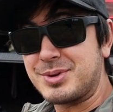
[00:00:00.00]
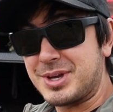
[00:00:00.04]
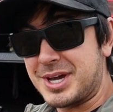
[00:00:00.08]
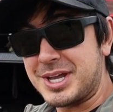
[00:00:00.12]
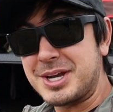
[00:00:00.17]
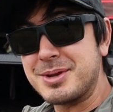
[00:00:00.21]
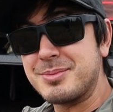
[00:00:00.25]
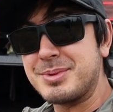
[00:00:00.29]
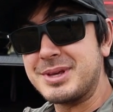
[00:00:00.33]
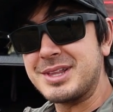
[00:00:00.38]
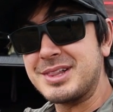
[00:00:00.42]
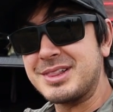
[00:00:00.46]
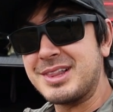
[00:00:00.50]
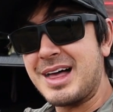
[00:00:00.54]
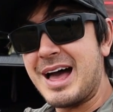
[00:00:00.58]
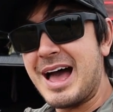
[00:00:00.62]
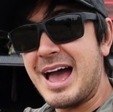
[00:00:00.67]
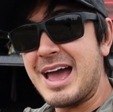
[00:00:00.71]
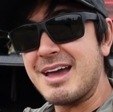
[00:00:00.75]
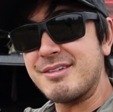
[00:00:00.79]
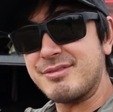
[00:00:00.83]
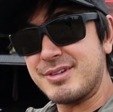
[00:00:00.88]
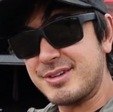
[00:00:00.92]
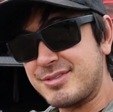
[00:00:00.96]
gonna be
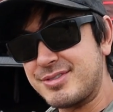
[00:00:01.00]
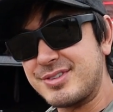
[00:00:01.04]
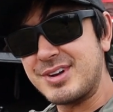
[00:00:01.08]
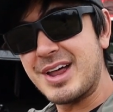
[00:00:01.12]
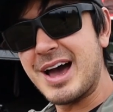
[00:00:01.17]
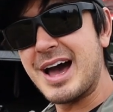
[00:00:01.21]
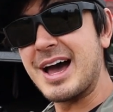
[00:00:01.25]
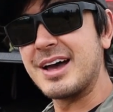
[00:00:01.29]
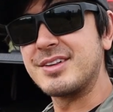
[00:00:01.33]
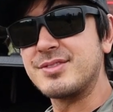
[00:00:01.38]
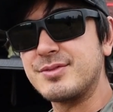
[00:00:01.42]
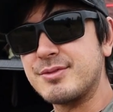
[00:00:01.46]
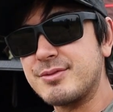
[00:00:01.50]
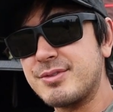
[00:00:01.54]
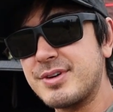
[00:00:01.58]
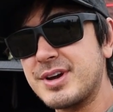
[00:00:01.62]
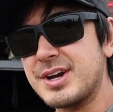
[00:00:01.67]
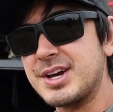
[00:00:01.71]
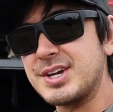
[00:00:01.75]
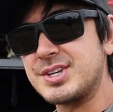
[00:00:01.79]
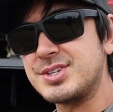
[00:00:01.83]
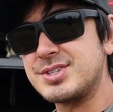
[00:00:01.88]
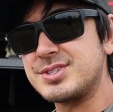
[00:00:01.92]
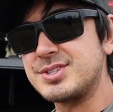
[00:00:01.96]
live, if not
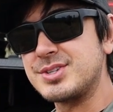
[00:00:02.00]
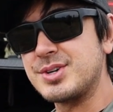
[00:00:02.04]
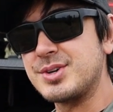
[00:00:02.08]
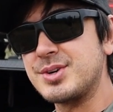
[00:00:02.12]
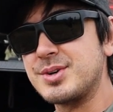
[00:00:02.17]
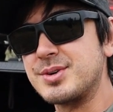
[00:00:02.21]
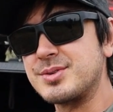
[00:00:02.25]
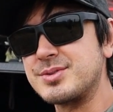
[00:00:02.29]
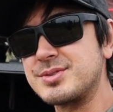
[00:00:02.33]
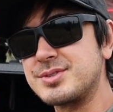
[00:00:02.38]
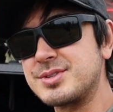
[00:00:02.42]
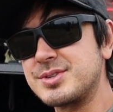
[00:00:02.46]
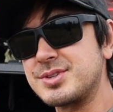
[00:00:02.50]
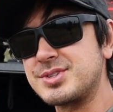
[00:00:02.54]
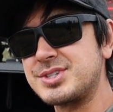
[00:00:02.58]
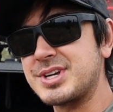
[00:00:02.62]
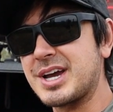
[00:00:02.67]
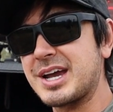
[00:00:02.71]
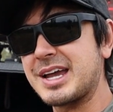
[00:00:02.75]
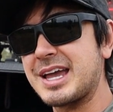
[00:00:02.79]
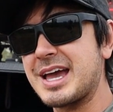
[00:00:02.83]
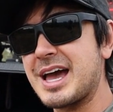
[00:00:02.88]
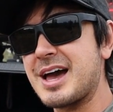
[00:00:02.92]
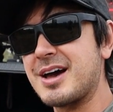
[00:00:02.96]
very soon. So
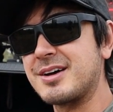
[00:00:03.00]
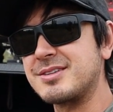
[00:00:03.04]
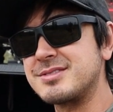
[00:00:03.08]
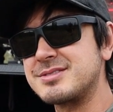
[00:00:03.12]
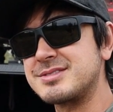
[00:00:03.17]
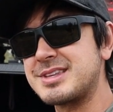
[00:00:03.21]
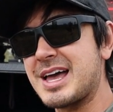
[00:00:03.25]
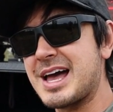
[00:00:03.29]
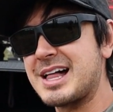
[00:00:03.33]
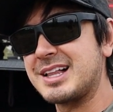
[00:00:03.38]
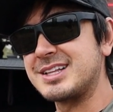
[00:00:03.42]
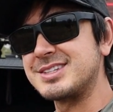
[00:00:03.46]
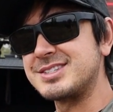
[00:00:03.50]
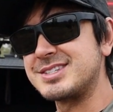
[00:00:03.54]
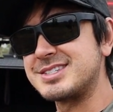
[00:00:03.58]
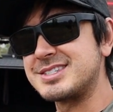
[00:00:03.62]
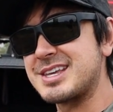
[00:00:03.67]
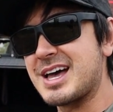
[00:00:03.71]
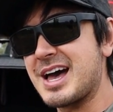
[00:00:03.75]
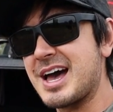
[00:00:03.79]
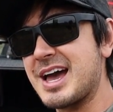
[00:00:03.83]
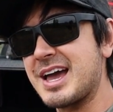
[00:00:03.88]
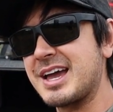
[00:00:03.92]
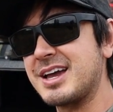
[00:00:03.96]
check out Talon
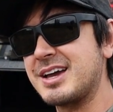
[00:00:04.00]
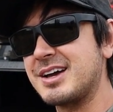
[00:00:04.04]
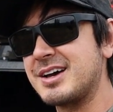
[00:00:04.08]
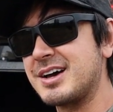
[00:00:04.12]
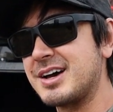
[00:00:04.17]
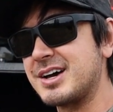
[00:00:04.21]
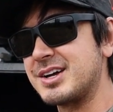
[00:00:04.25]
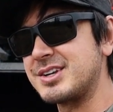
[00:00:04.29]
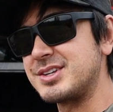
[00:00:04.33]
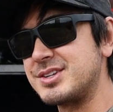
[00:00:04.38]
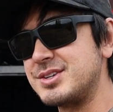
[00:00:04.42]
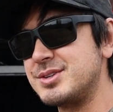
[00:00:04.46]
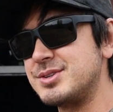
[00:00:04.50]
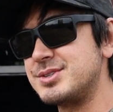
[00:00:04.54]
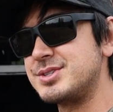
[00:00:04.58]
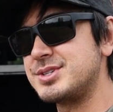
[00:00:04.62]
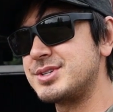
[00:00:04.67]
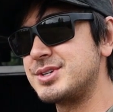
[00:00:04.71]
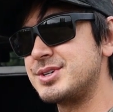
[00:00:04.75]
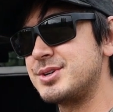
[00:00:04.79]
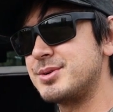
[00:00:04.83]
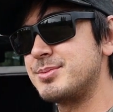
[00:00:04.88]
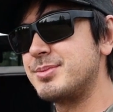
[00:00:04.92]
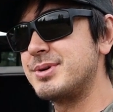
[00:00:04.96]
Sei on
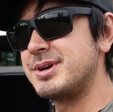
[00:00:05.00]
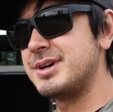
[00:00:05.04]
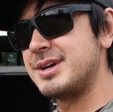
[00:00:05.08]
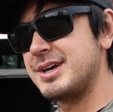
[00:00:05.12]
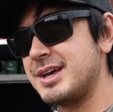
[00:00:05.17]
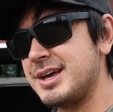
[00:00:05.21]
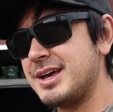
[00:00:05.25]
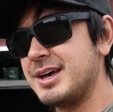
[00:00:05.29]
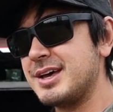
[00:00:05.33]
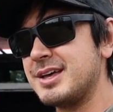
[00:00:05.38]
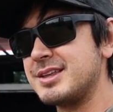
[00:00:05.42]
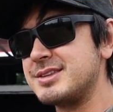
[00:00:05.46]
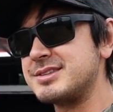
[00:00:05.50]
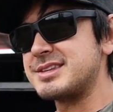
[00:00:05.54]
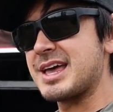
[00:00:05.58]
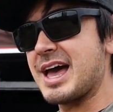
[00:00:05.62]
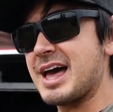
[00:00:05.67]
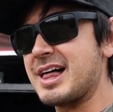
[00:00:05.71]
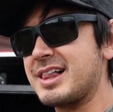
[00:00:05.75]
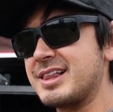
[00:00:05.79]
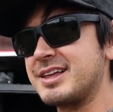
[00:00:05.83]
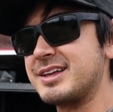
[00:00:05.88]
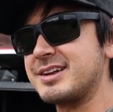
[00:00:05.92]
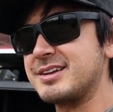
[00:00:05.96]
YouTube.
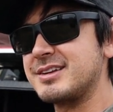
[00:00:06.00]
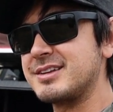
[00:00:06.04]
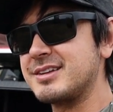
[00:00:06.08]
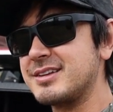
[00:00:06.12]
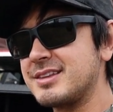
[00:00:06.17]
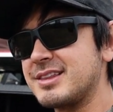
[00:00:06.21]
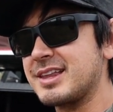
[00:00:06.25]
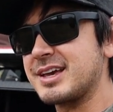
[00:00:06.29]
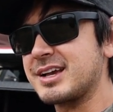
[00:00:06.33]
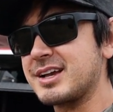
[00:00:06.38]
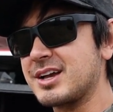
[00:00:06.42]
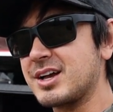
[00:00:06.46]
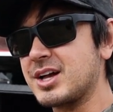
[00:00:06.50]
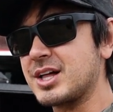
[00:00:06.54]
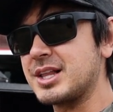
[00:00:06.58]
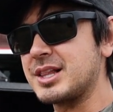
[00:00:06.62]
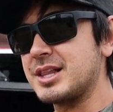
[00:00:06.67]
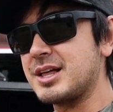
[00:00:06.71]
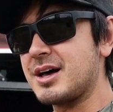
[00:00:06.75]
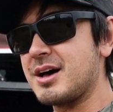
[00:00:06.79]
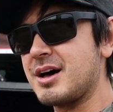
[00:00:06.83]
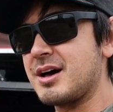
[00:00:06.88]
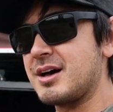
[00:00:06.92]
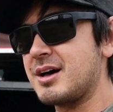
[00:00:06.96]
Talon like a
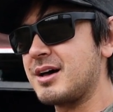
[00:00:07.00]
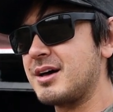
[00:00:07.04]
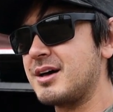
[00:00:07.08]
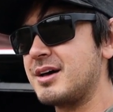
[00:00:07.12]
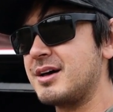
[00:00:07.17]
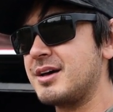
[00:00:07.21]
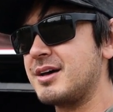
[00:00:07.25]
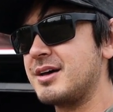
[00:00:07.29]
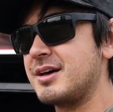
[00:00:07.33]
claw.